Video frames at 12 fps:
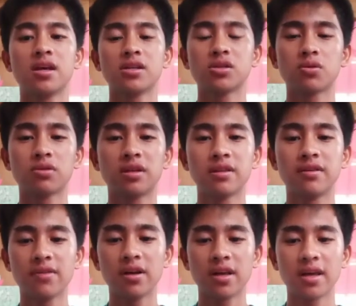So the
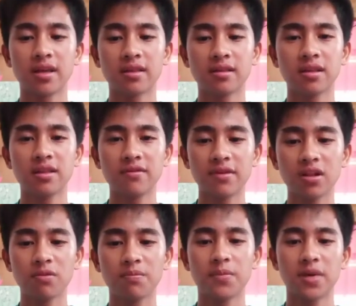
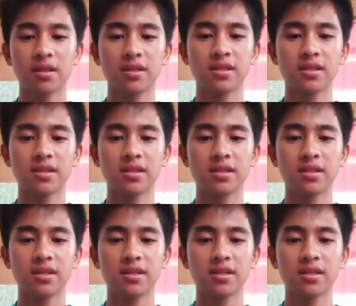development